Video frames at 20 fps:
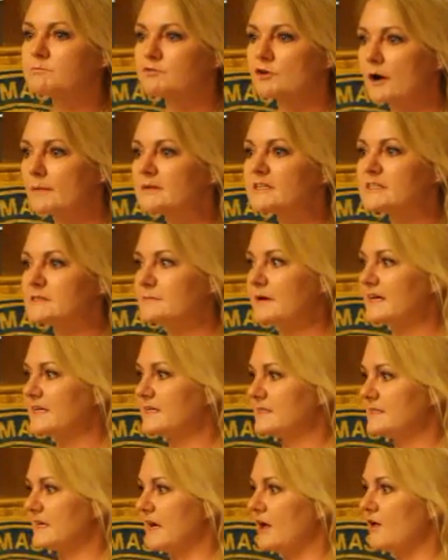promised
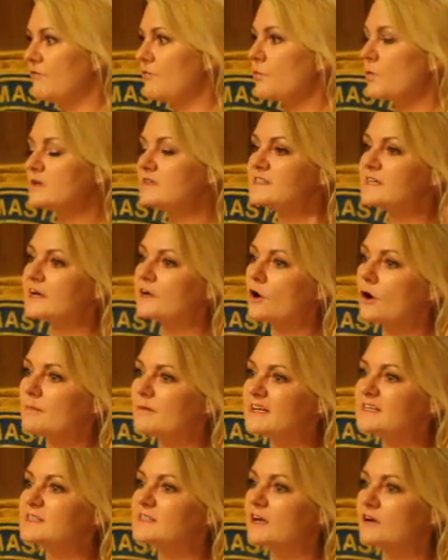myself, once I got
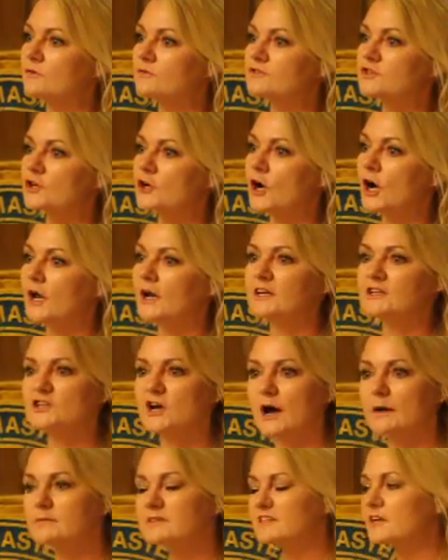my son off to college,
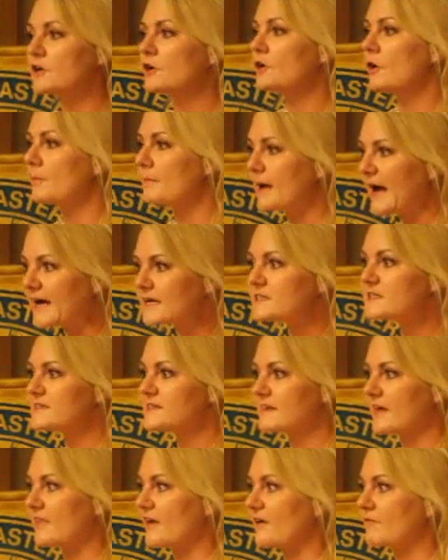I was going to go back to
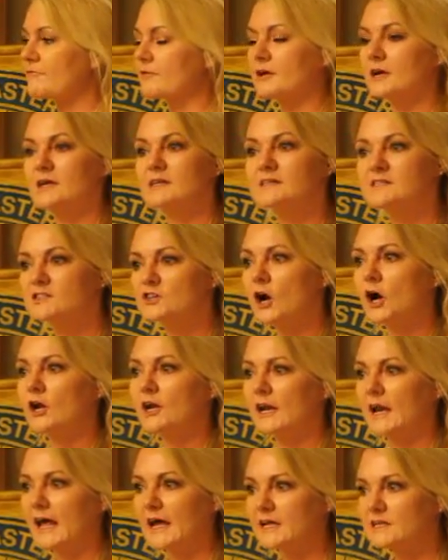South Africa and start
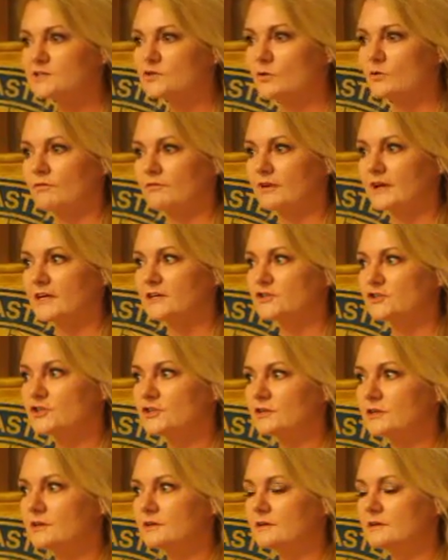an AIDS orphanage.
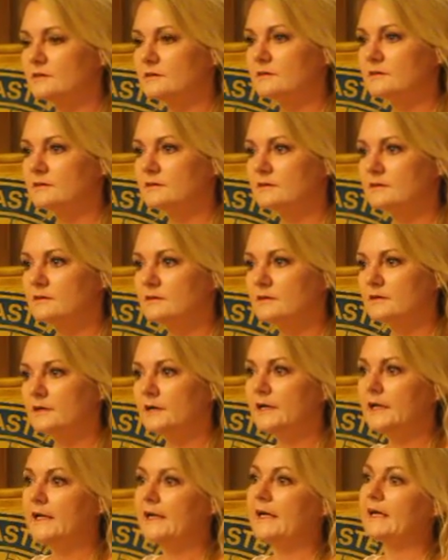
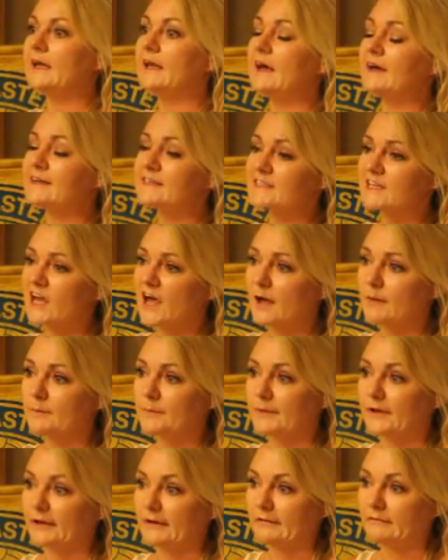He likes
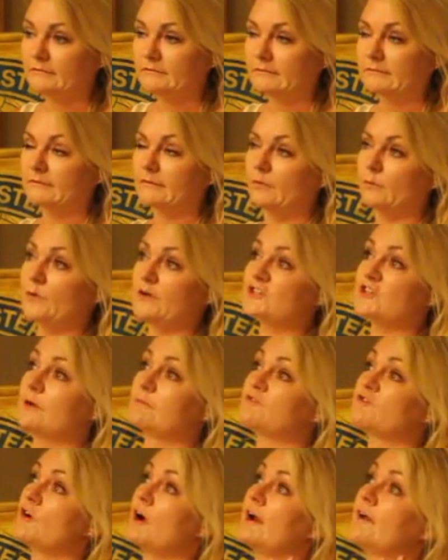camping, which
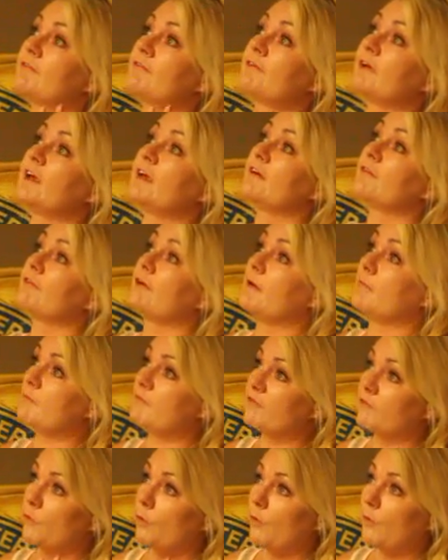I'm trying to forgive him
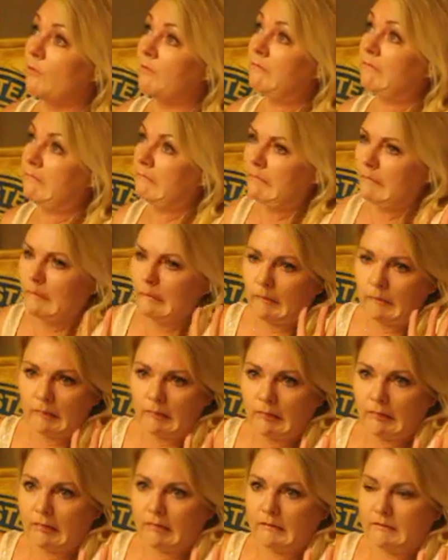for,
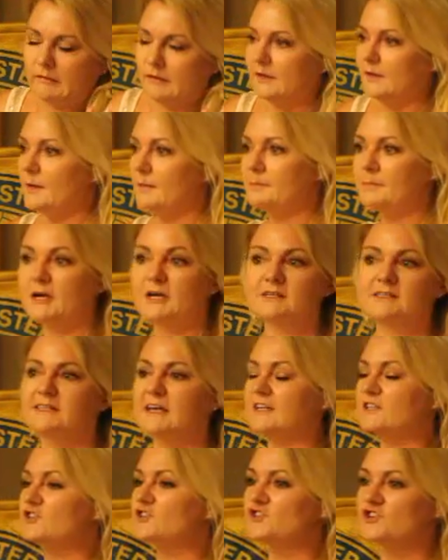because
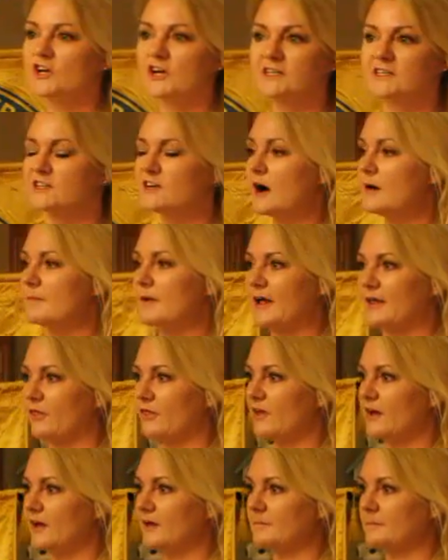that's just not my
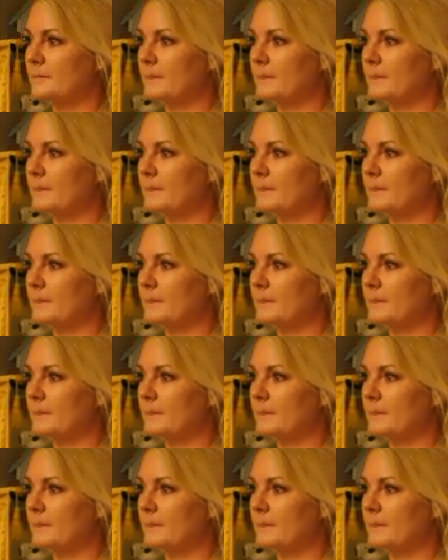thing.